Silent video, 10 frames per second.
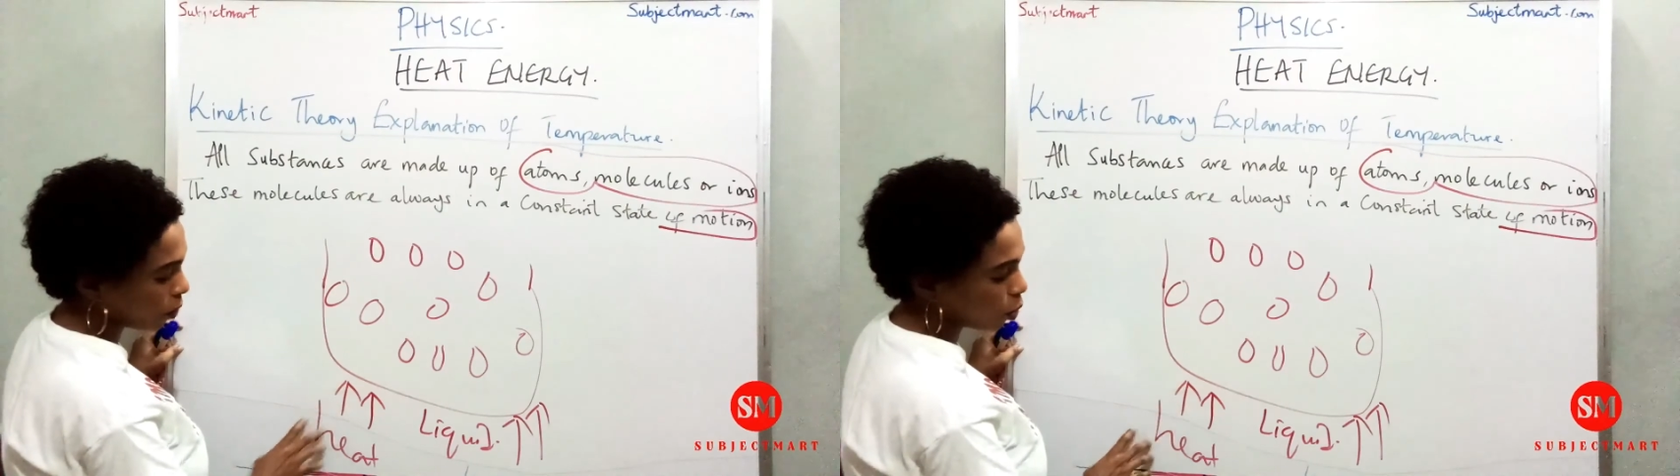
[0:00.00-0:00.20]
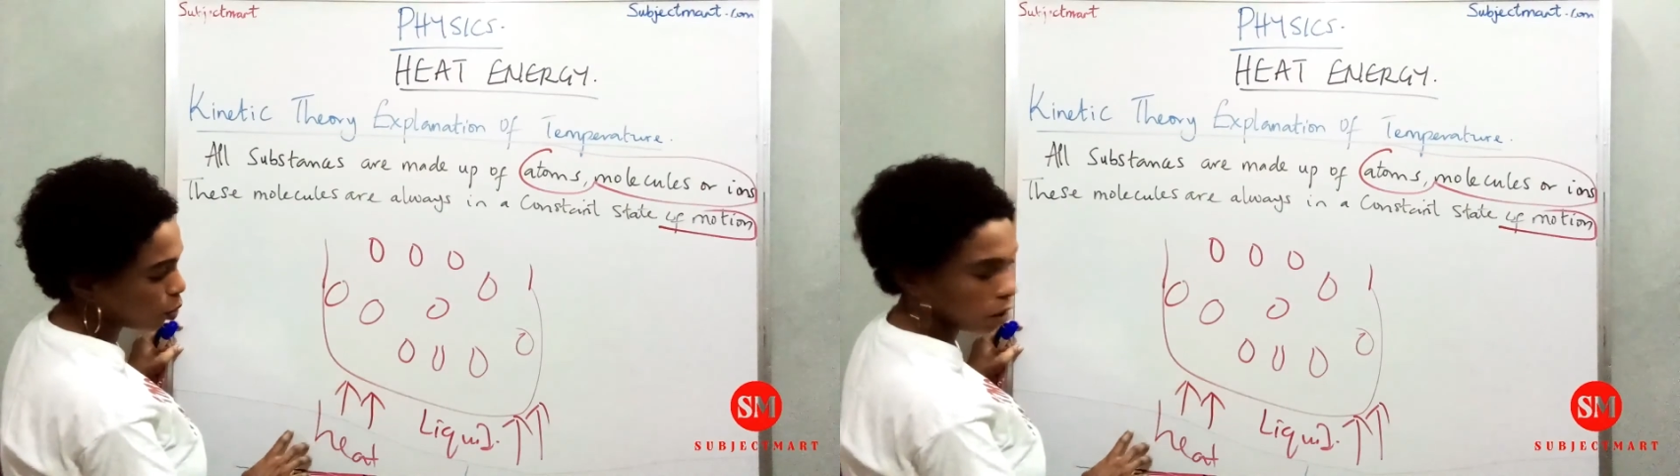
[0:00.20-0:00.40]

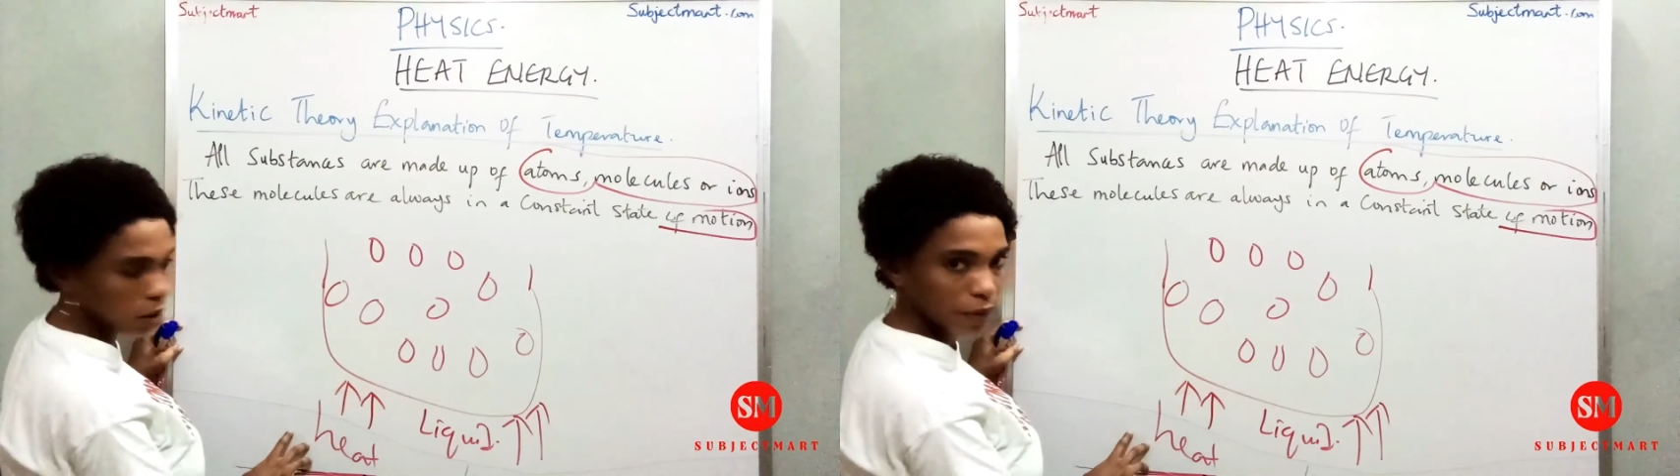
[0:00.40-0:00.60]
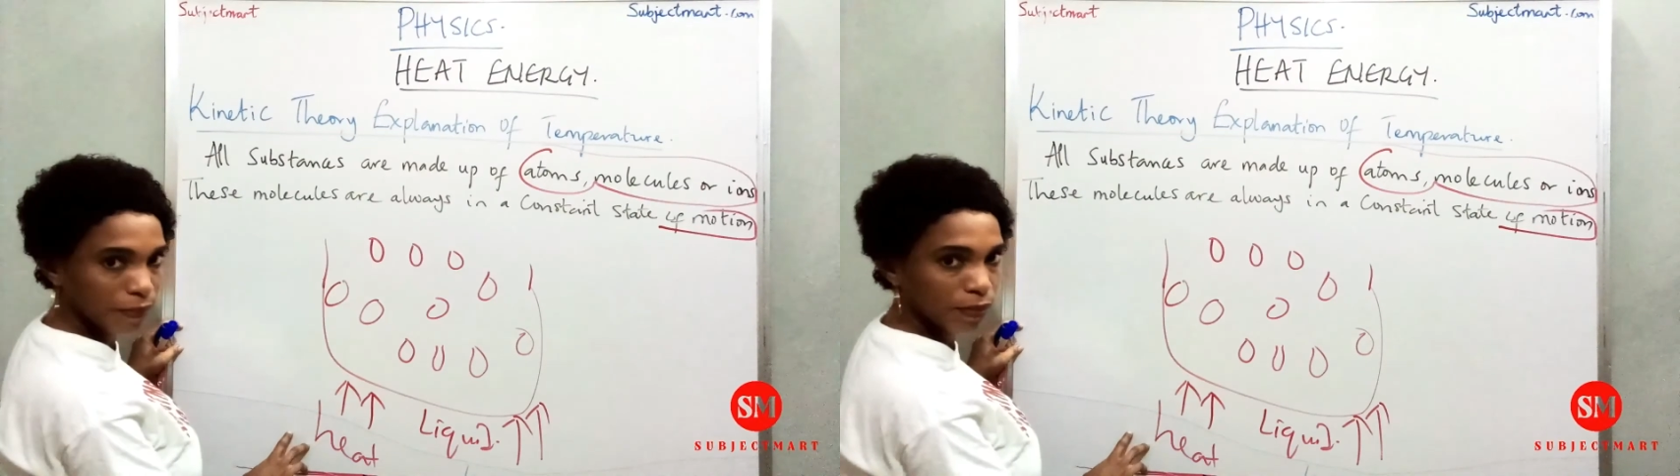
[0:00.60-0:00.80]
from
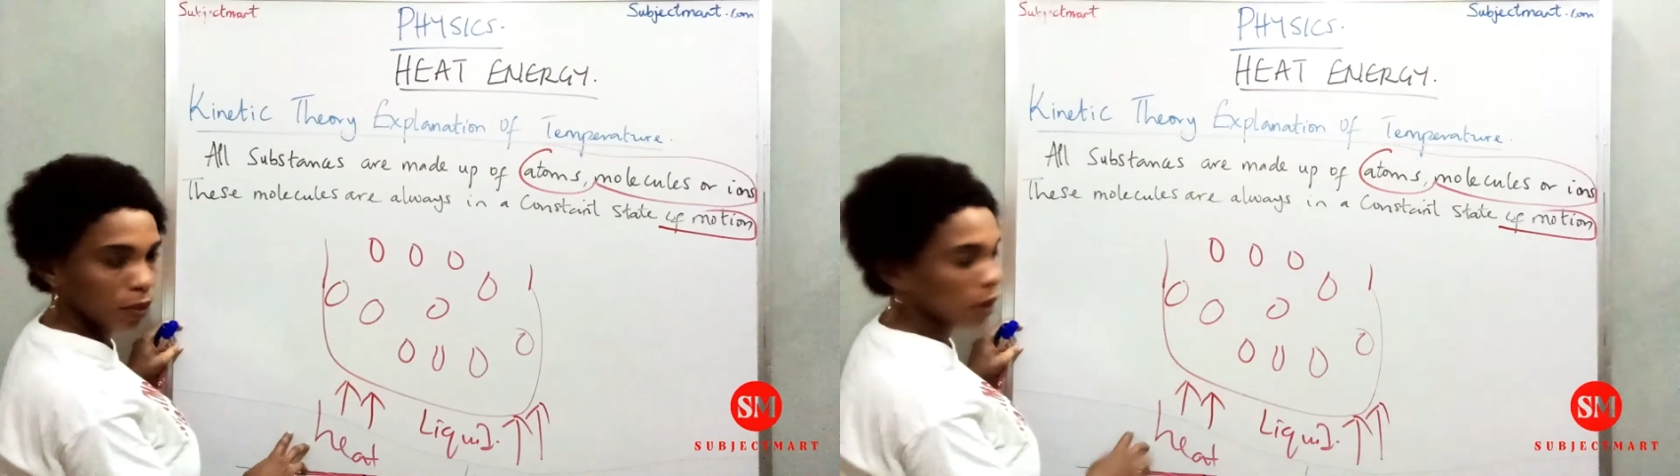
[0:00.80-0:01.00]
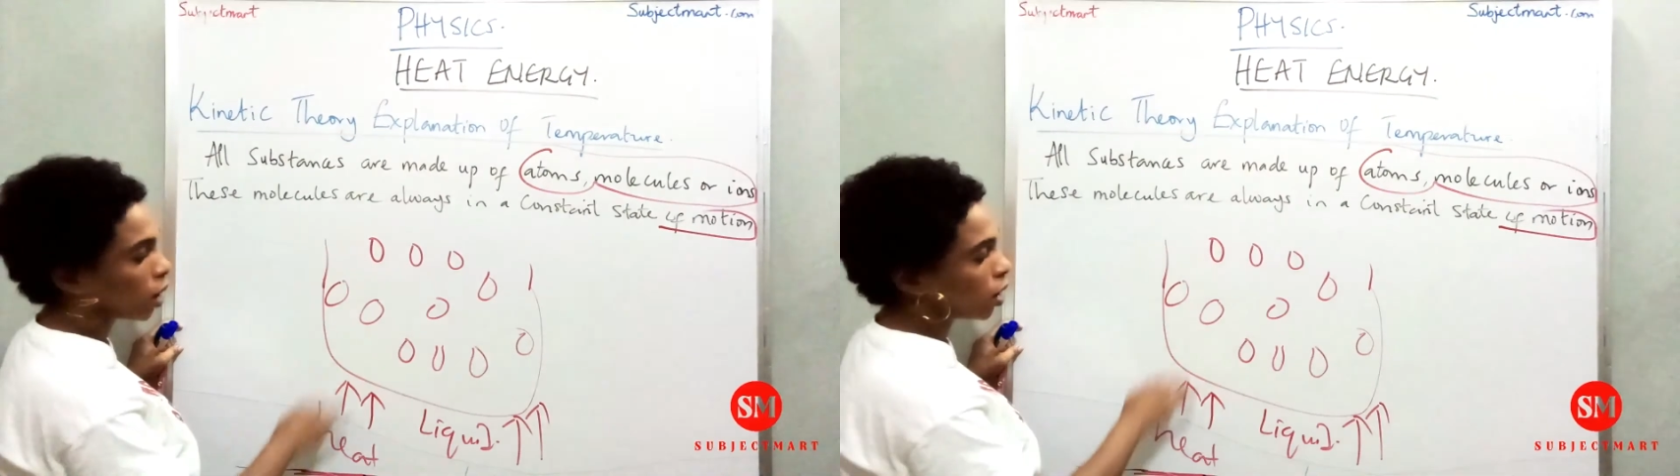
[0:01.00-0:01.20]

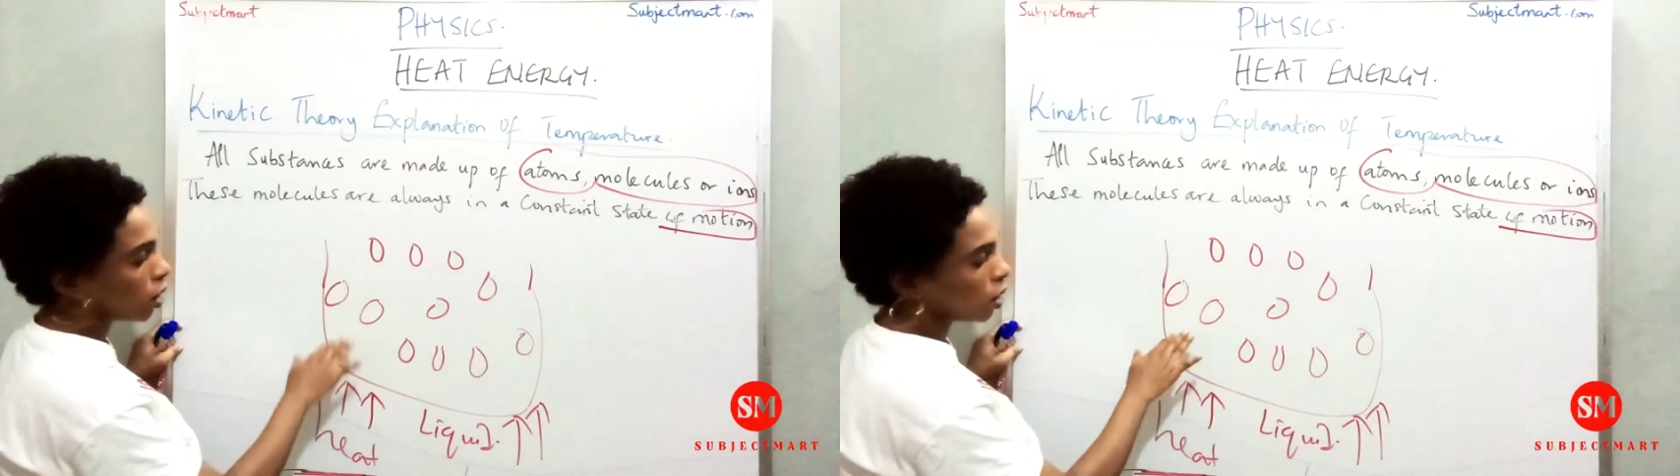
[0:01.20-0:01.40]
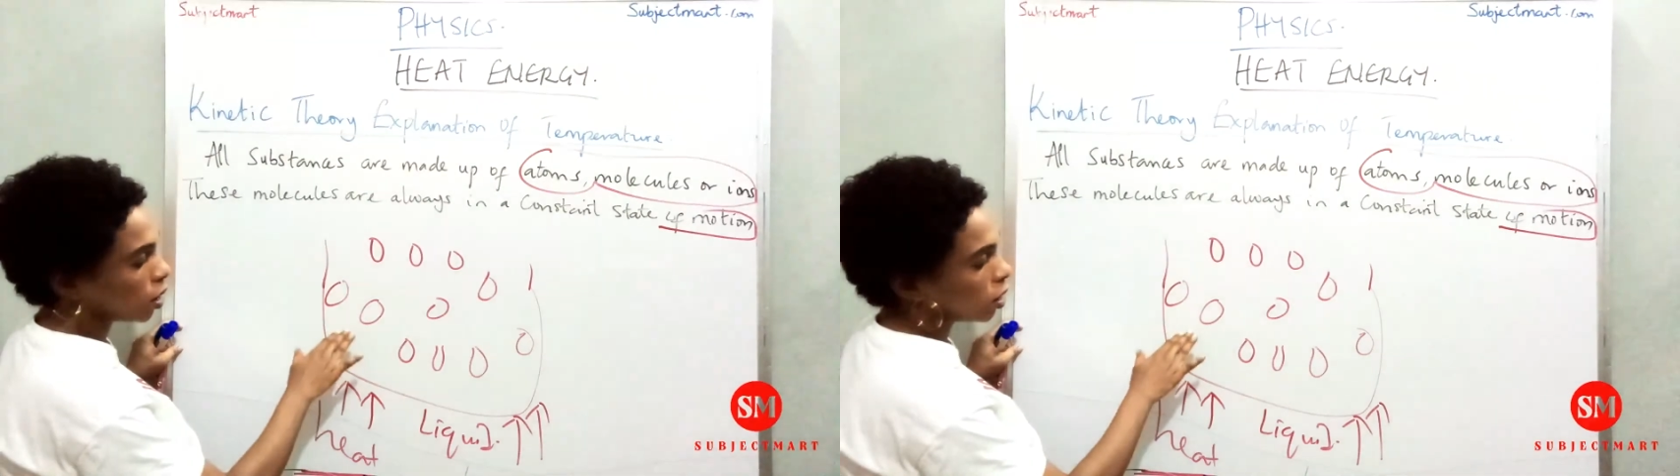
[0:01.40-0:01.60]

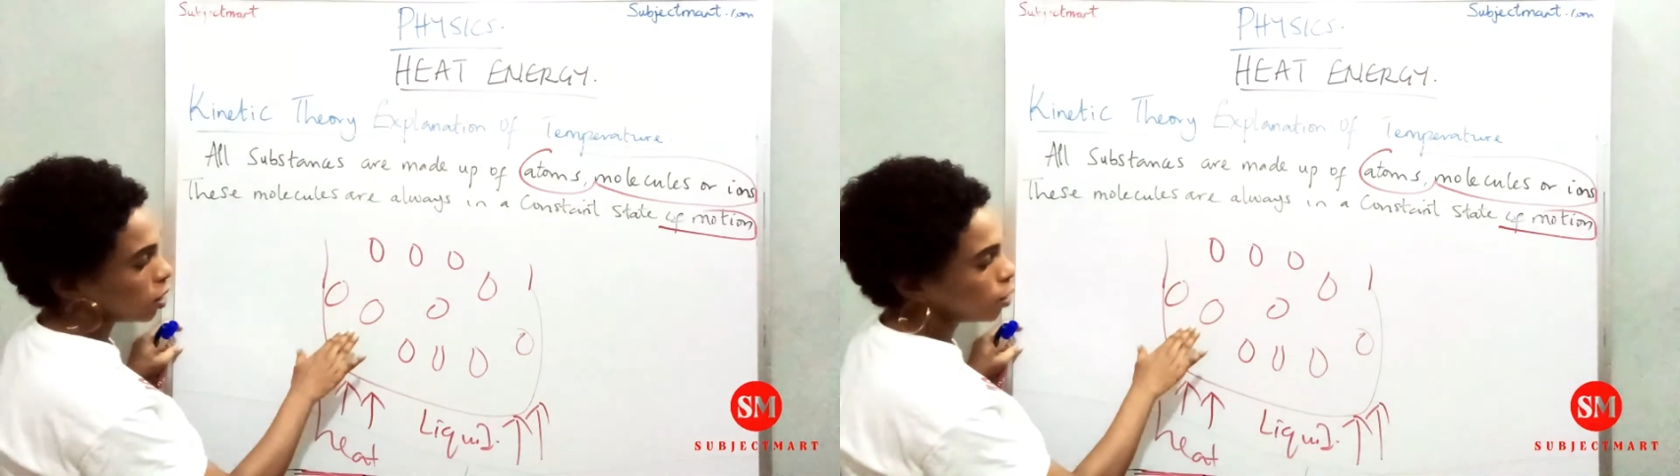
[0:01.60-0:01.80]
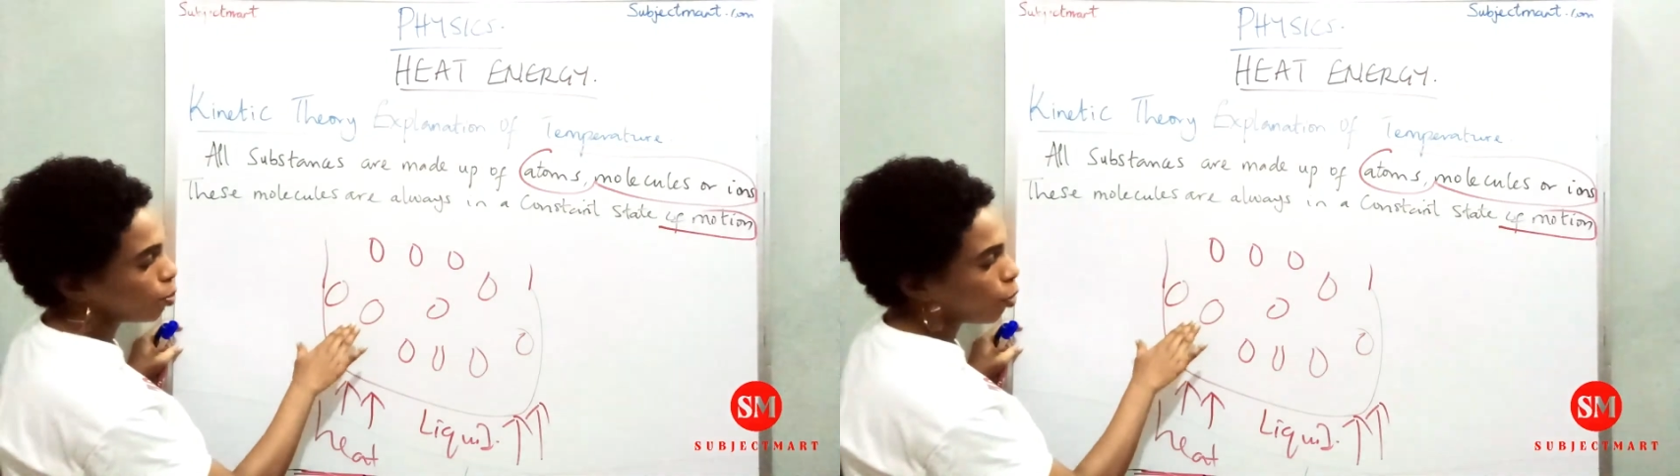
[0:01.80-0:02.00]

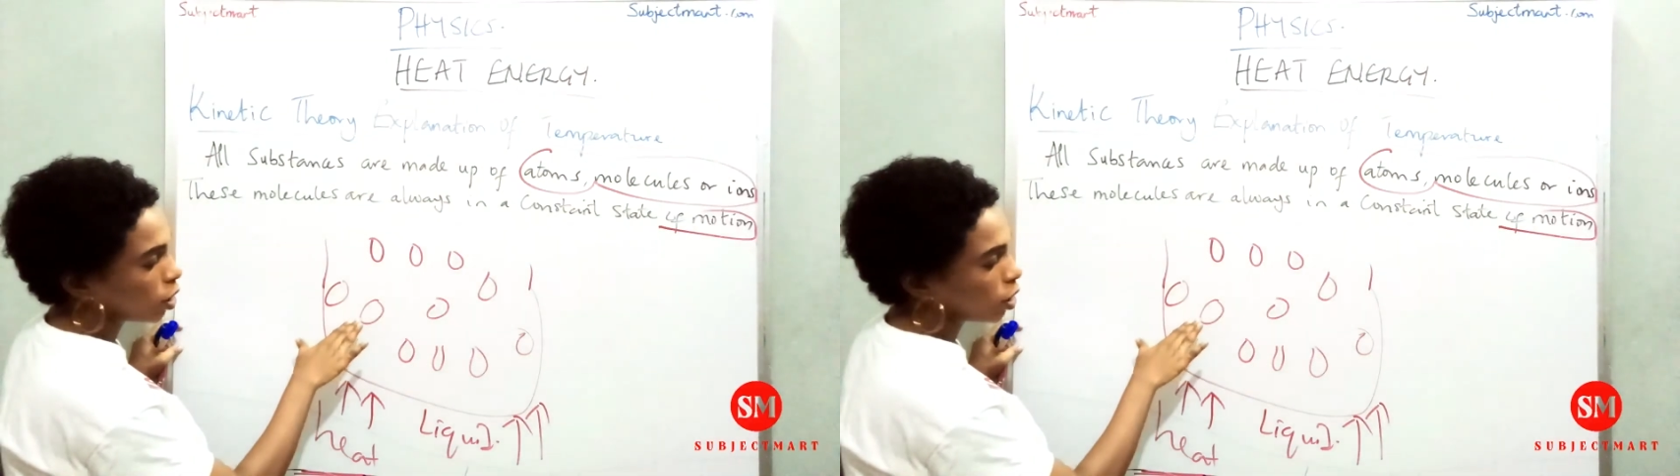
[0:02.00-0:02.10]
the